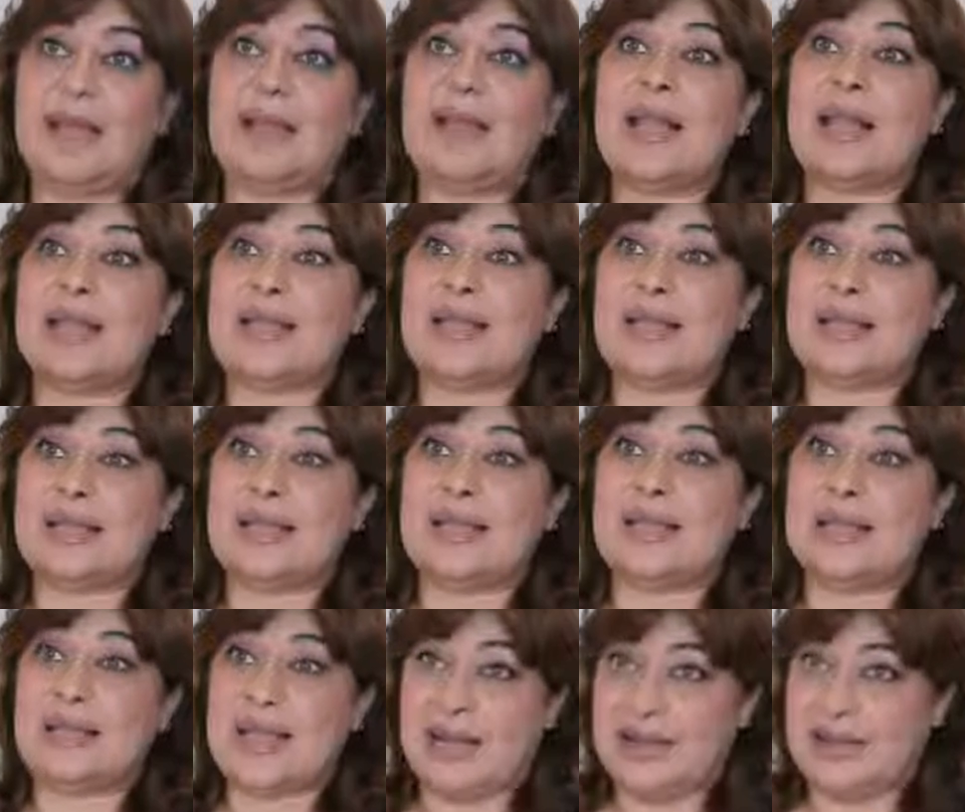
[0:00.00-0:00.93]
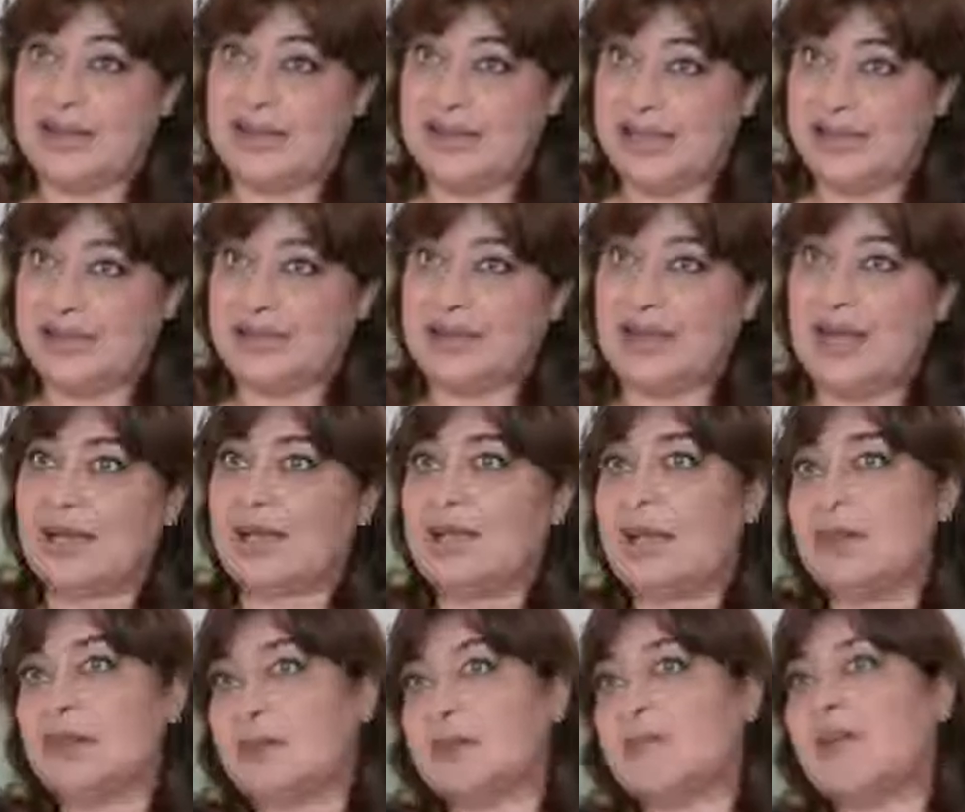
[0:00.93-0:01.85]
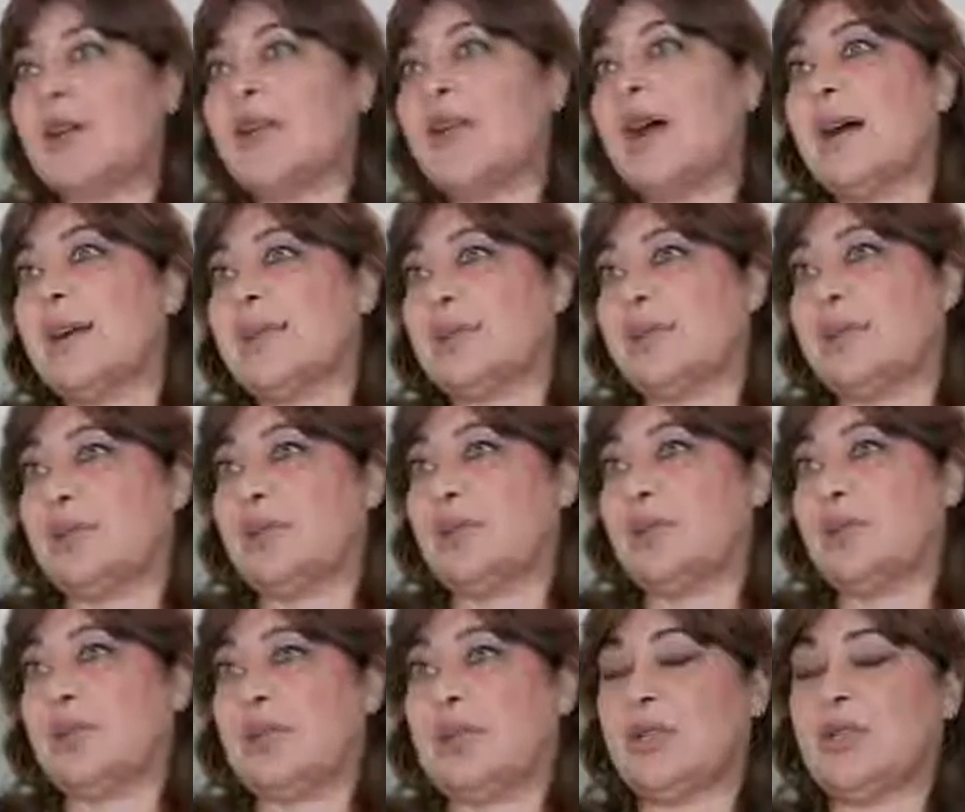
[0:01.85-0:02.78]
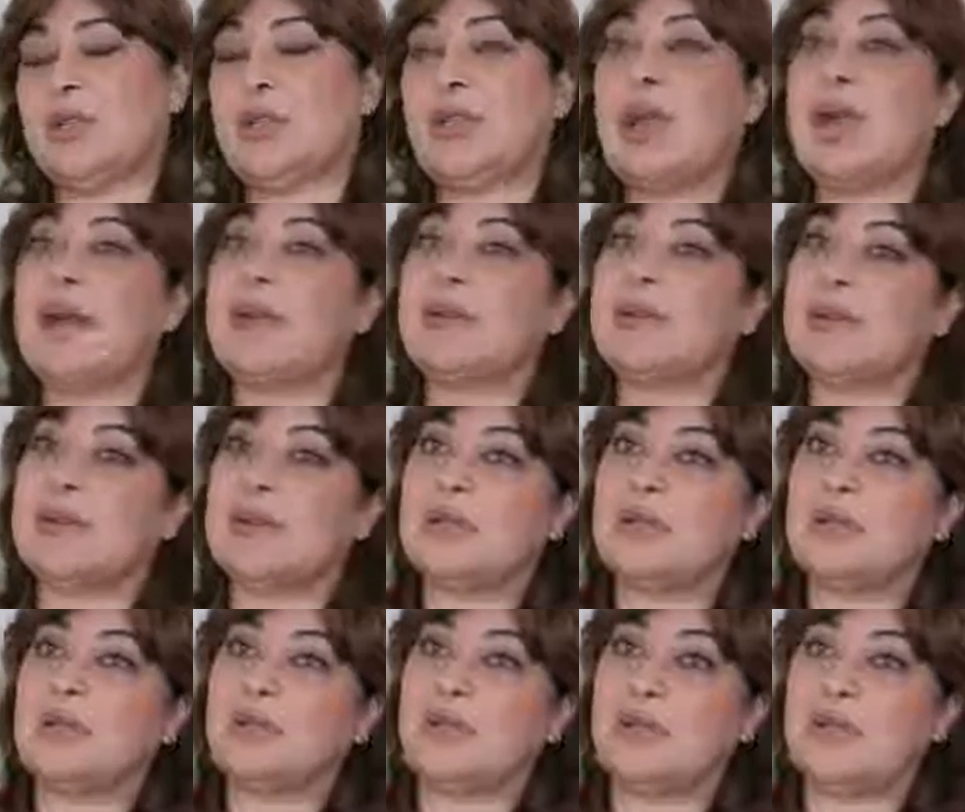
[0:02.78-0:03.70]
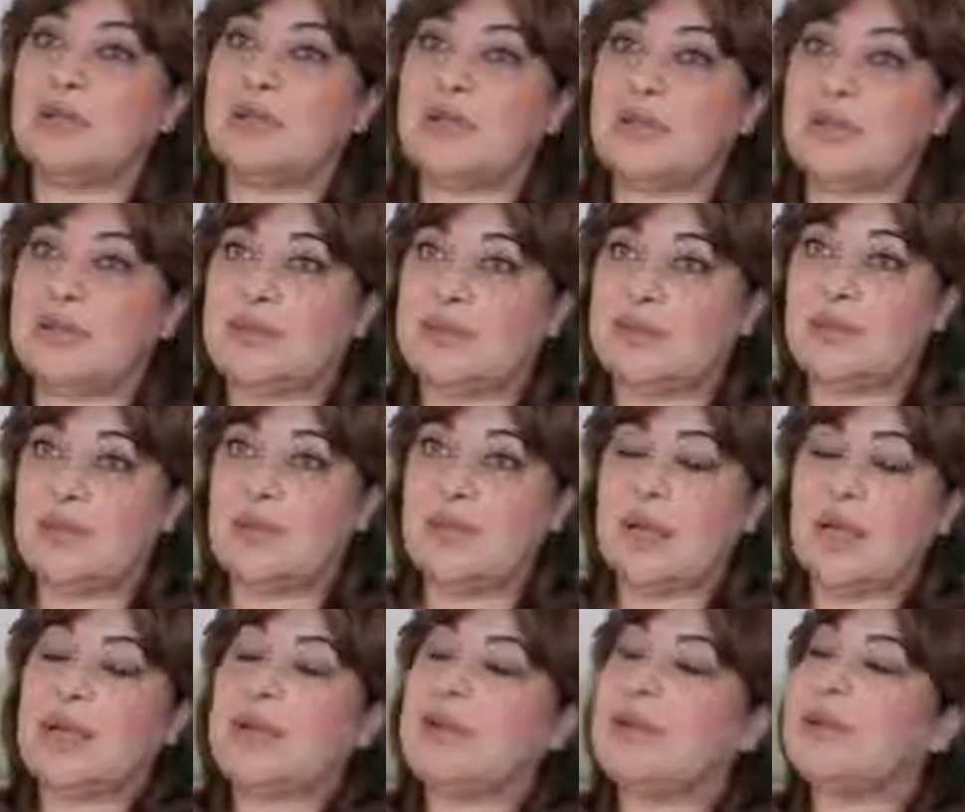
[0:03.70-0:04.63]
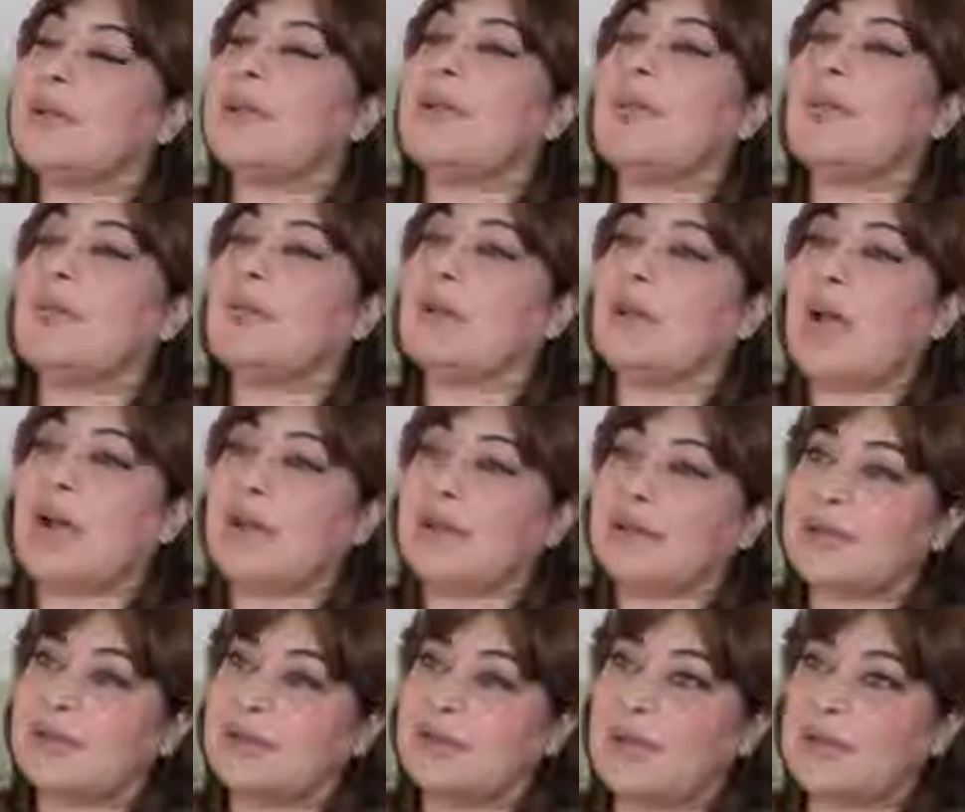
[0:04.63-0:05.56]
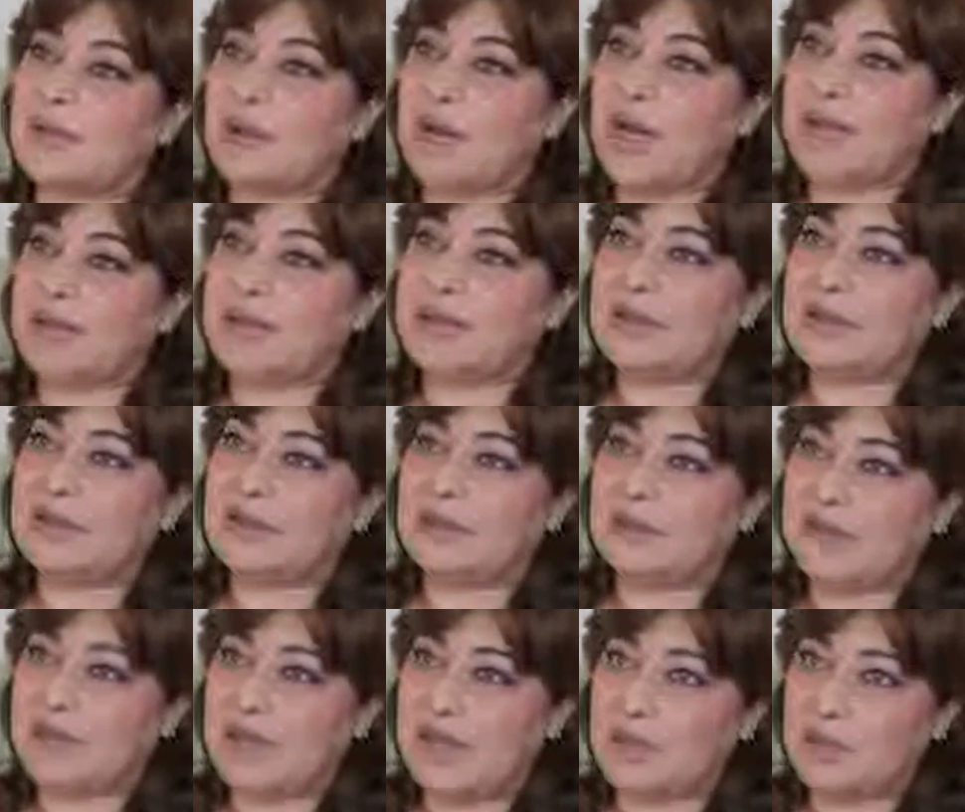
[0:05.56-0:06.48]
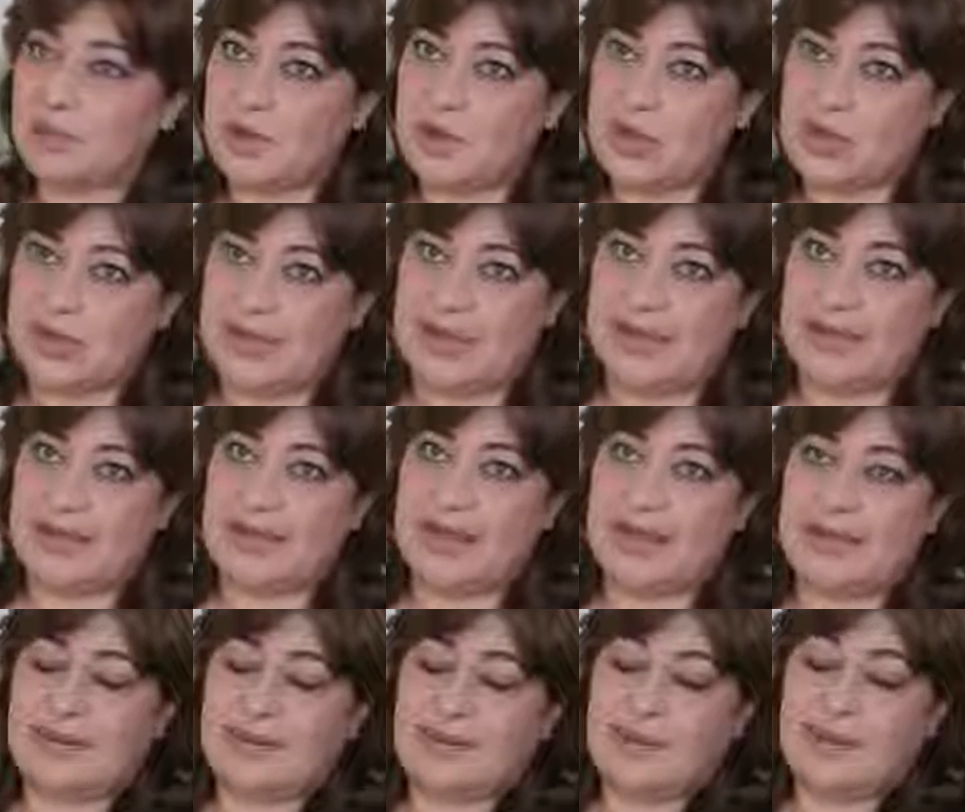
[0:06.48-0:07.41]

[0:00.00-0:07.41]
That is, in 1989, there was one article change, the Article 451, which said that